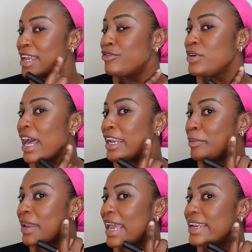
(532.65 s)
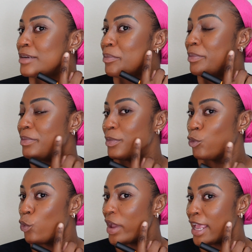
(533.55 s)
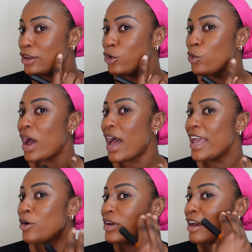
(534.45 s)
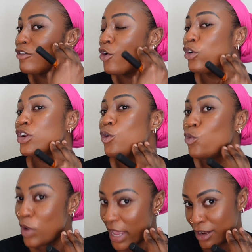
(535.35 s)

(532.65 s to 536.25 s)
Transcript: If we had applied it way lower, it would have gone way